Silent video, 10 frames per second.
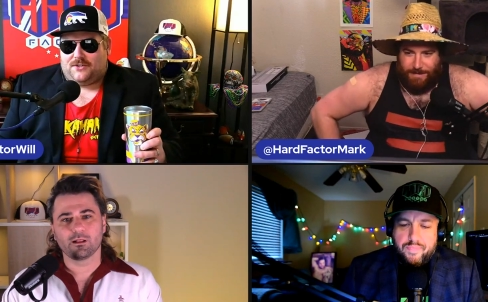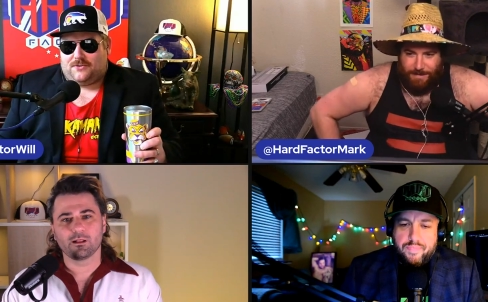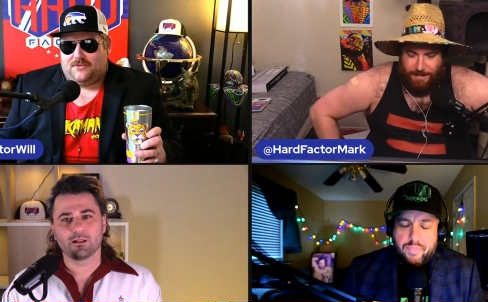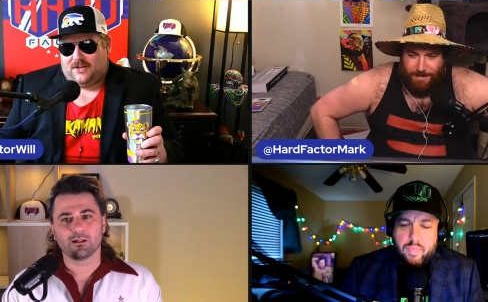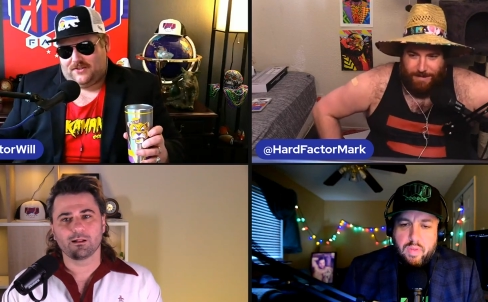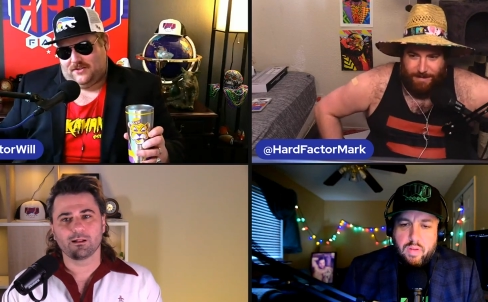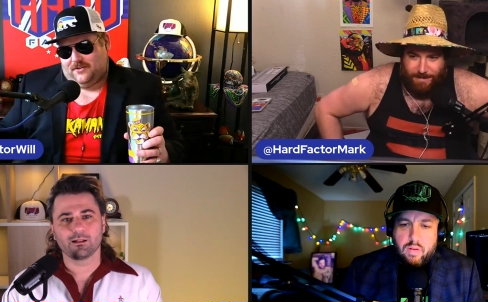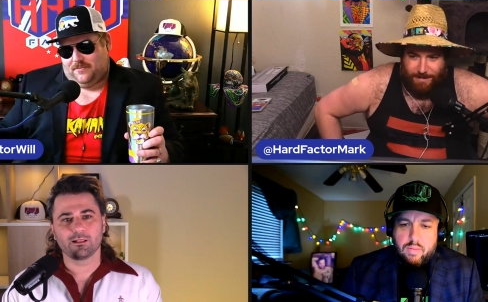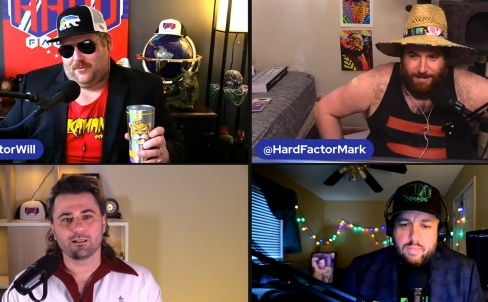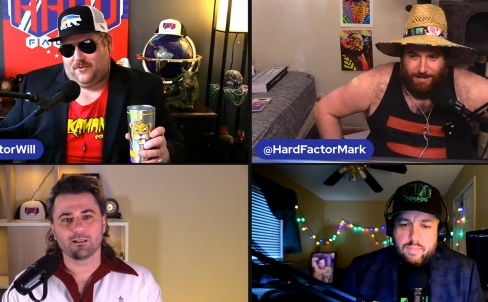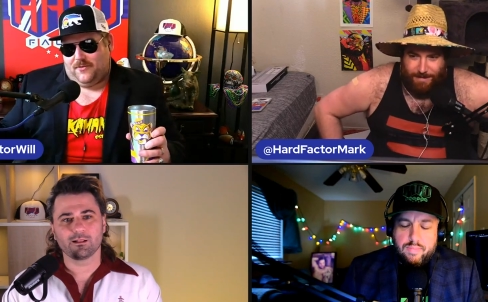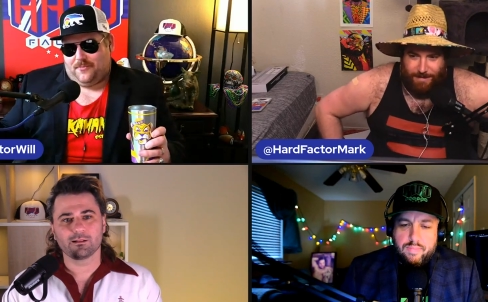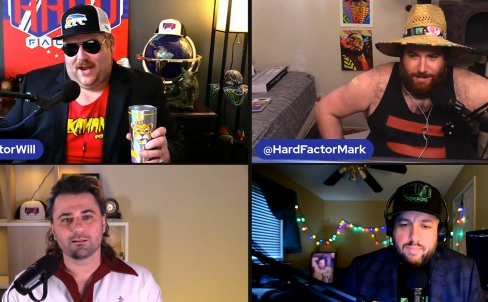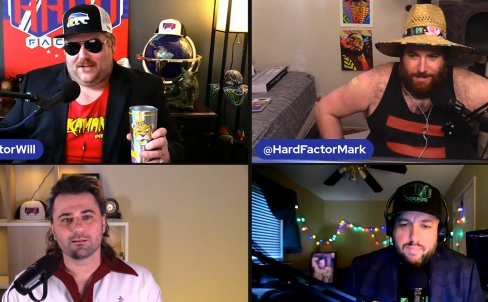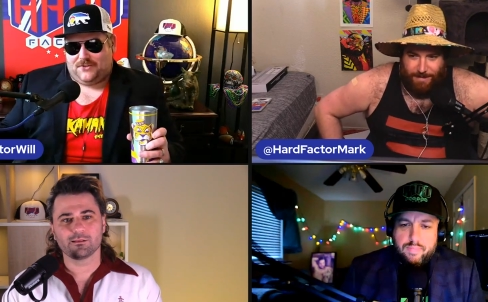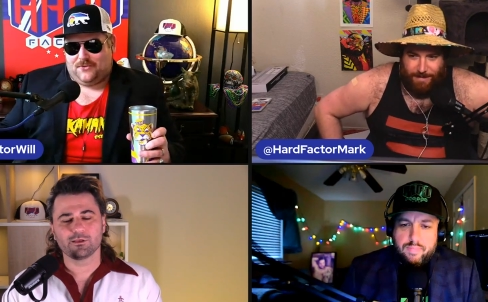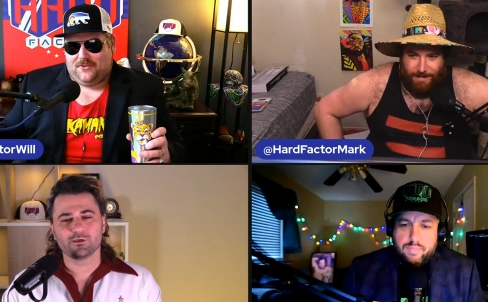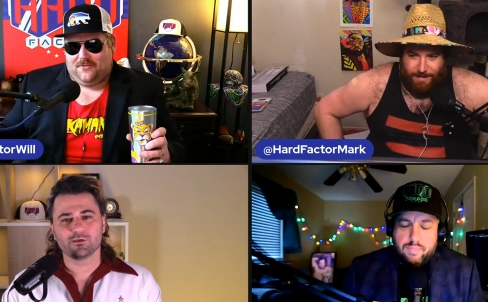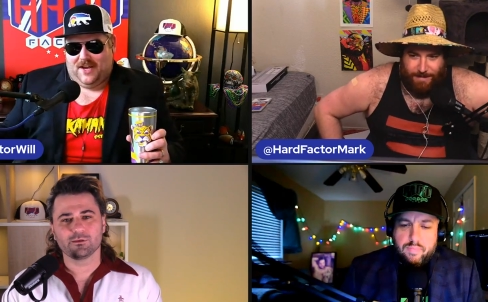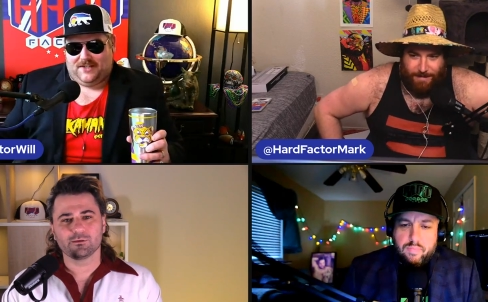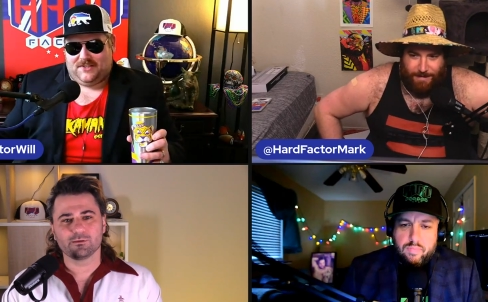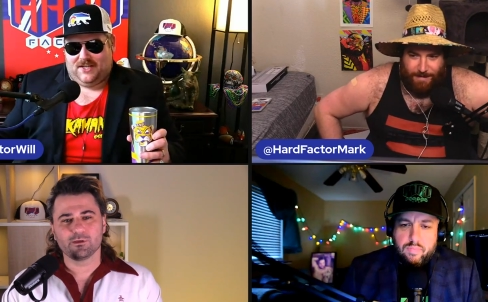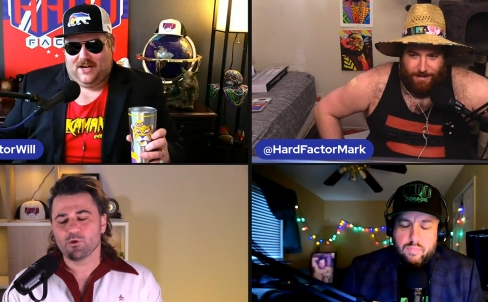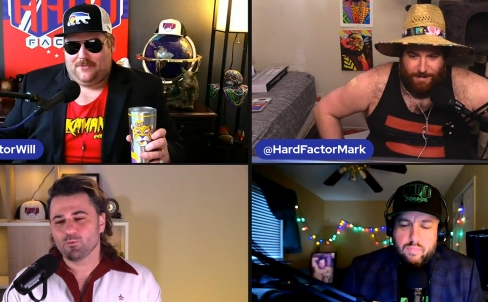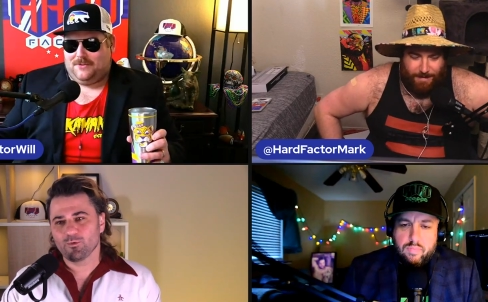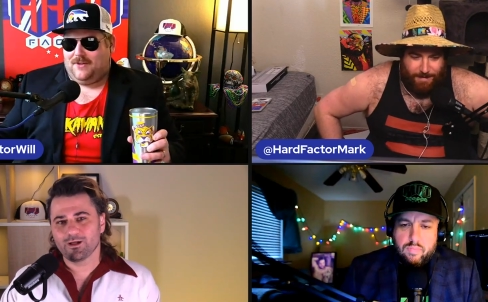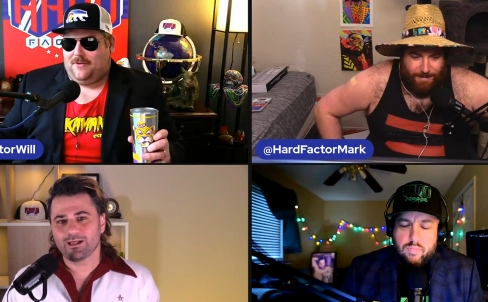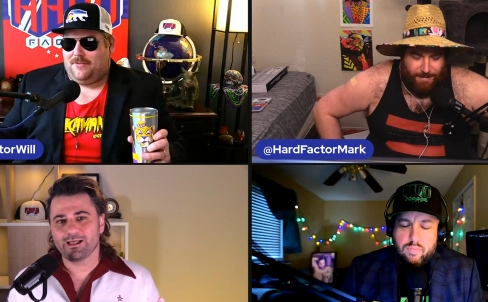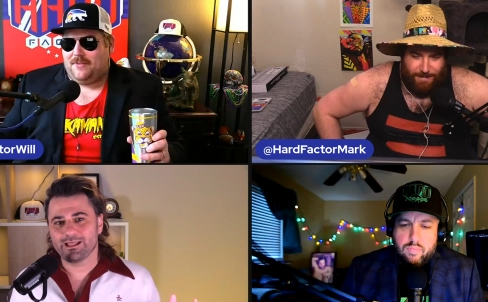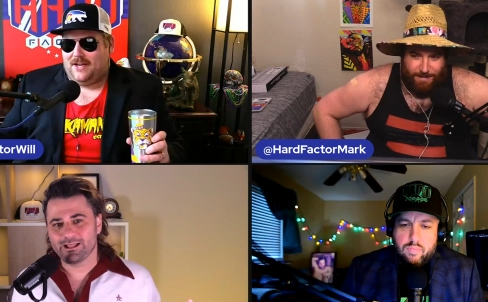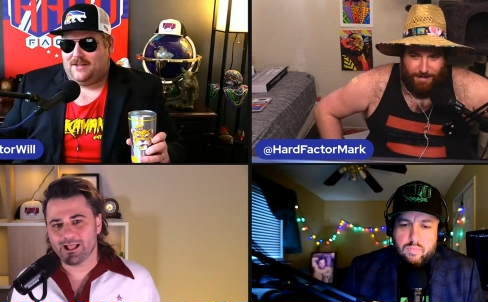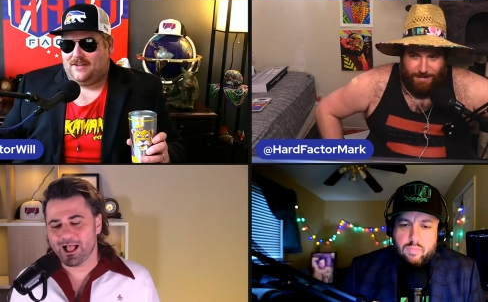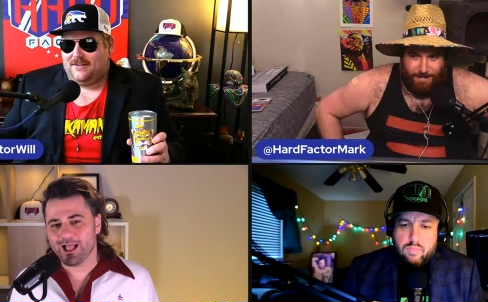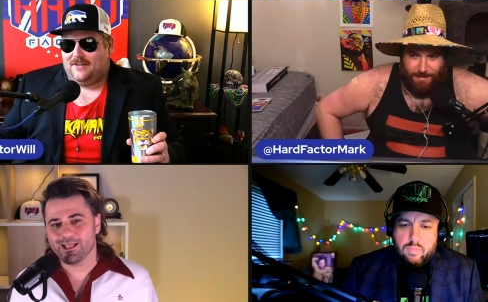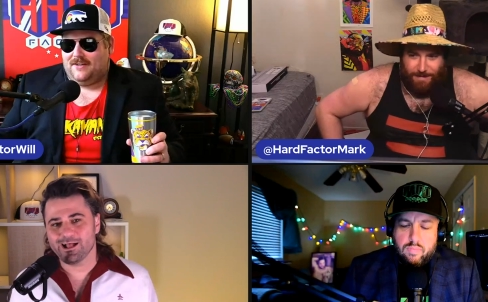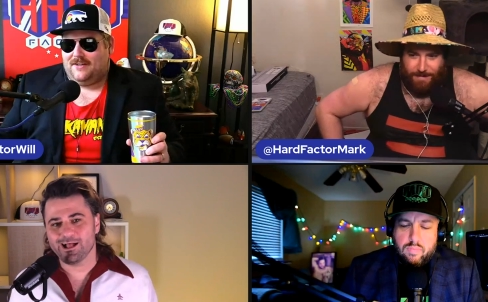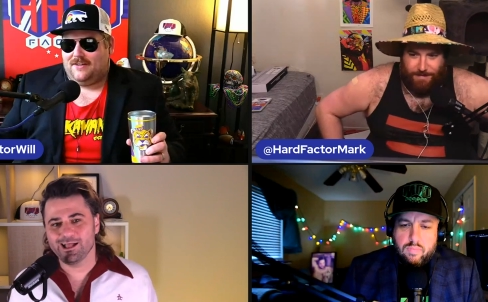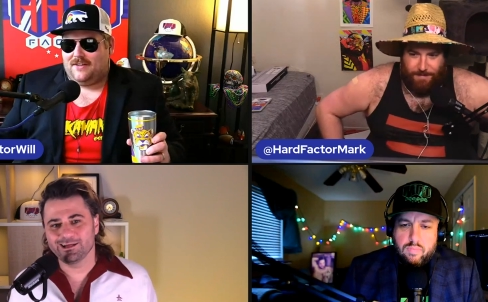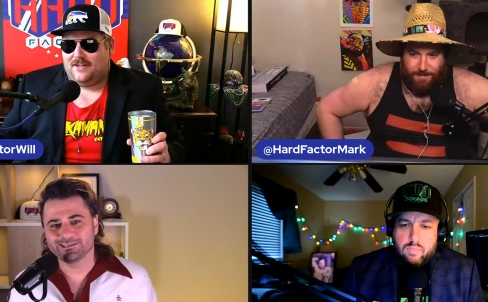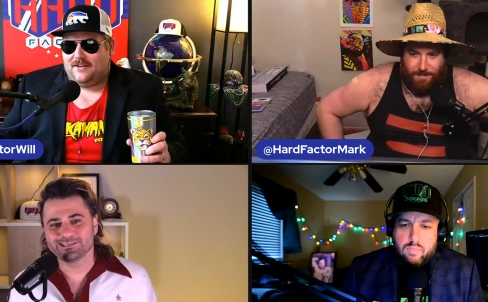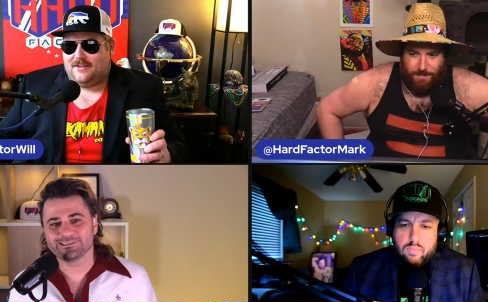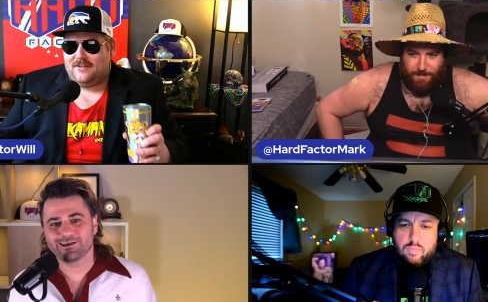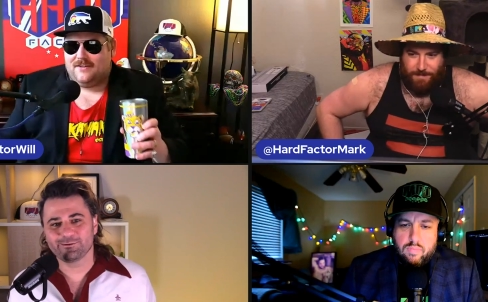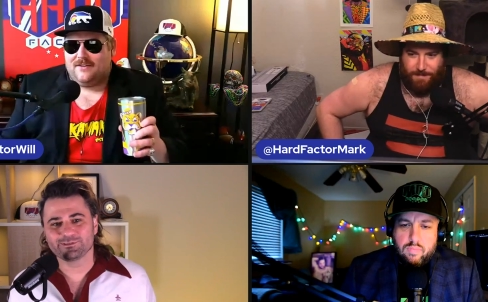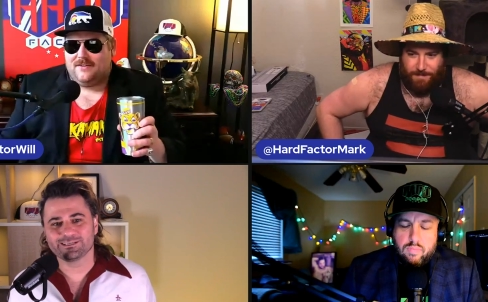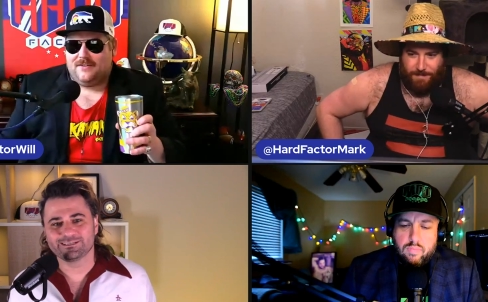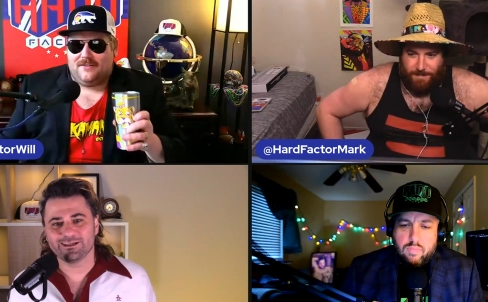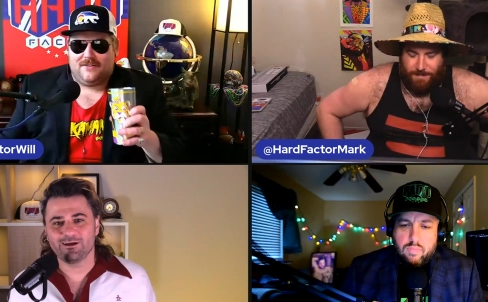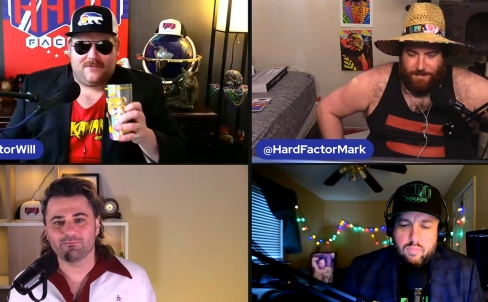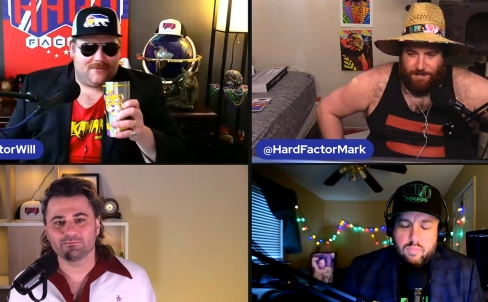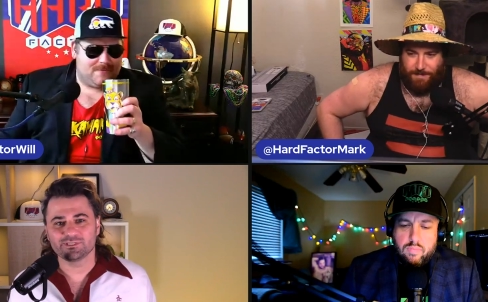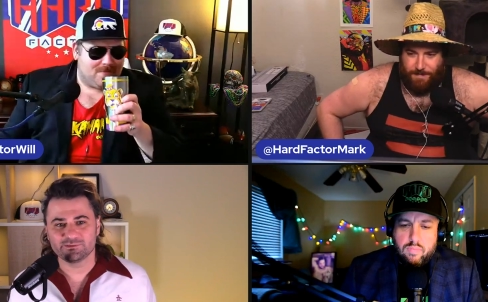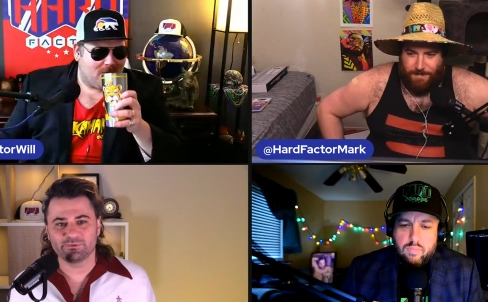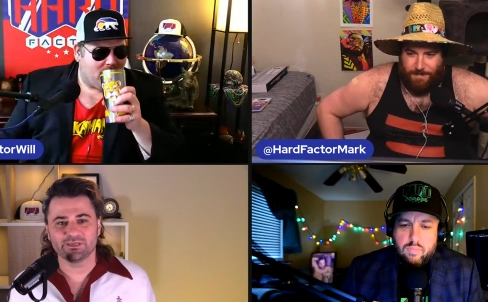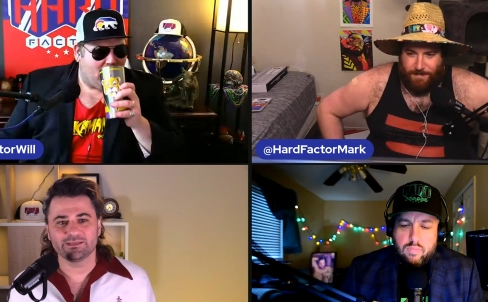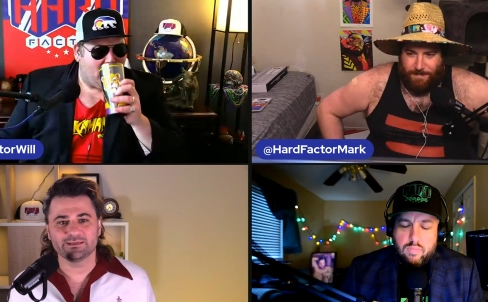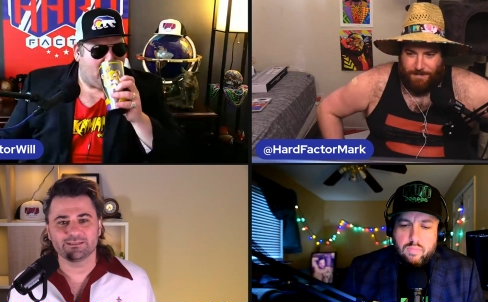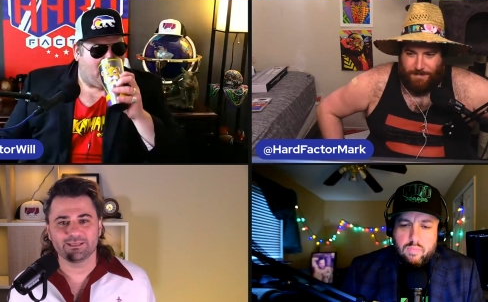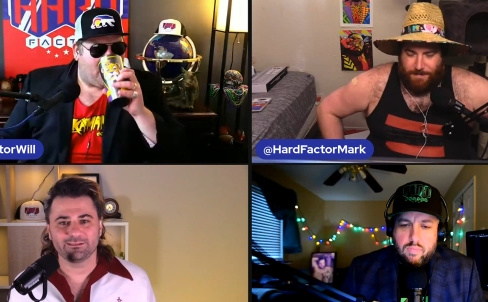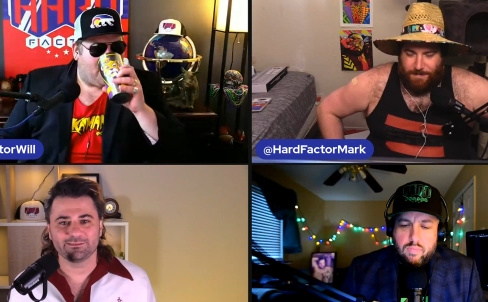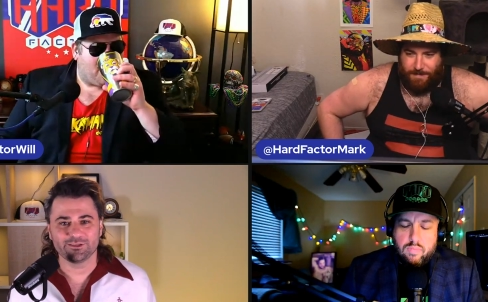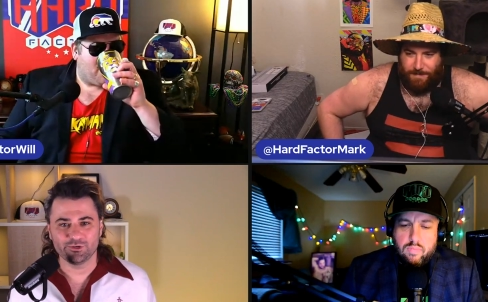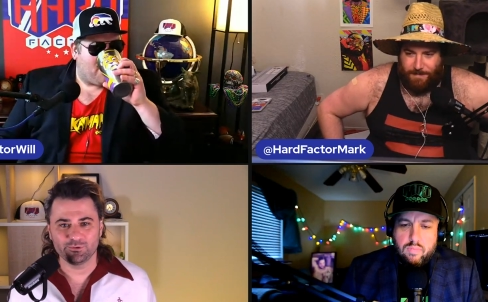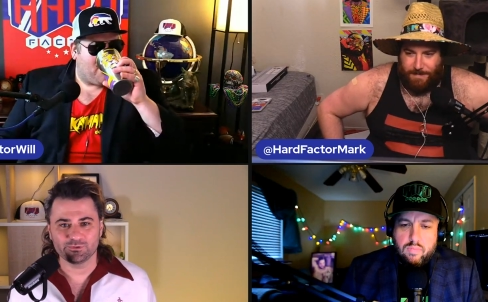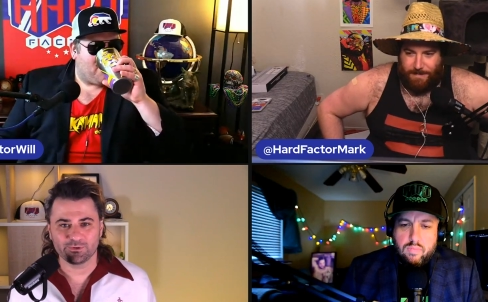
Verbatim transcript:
Speaker 1: just doesn't approve of masks or the vaccine. I would. I would think.
Speaker 2: I I honestly thought it was a dumb spin that the news